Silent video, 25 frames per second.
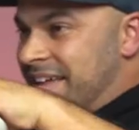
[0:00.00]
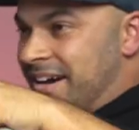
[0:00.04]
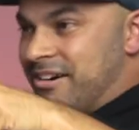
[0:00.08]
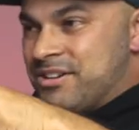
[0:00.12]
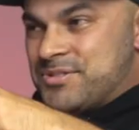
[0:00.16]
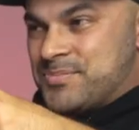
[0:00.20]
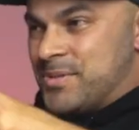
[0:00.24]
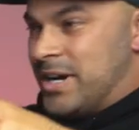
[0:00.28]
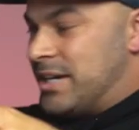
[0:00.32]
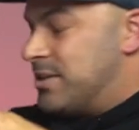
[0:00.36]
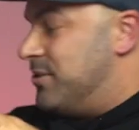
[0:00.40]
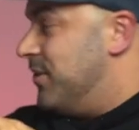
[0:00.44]
That was
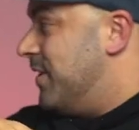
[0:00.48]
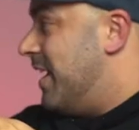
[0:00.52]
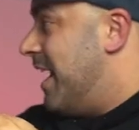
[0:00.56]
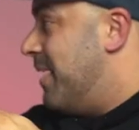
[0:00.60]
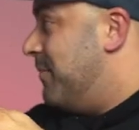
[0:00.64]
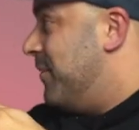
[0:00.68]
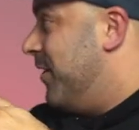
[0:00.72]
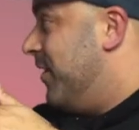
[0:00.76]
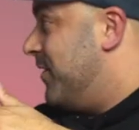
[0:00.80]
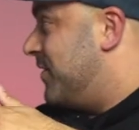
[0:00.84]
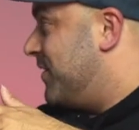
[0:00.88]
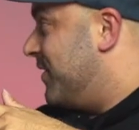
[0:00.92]
my good
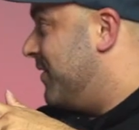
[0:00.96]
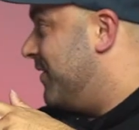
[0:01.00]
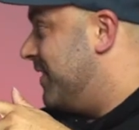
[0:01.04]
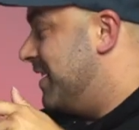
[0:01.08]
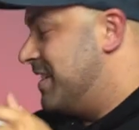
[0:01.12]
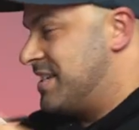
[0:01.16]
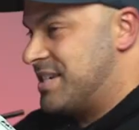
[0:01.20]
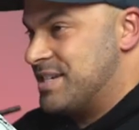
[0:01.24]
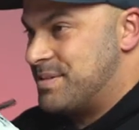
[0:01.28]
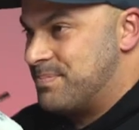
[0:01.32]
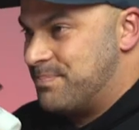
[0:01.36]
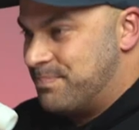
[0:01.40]
ammo too, and
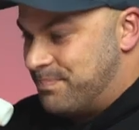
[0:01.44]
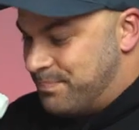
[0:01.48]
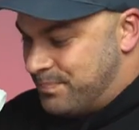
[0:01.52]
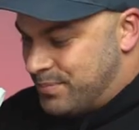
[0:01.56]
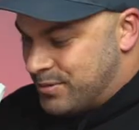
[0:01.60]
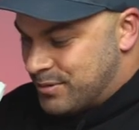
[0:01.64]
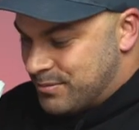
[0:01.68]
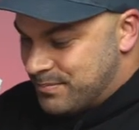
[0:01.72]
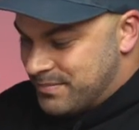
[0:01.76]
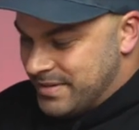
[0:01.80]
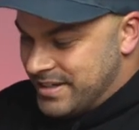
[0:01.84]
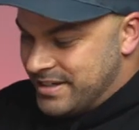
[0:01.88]
it's just
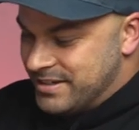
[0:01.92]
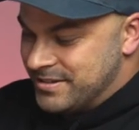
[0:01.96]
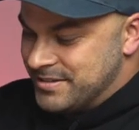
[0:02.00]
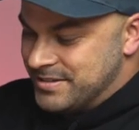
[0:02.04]
put me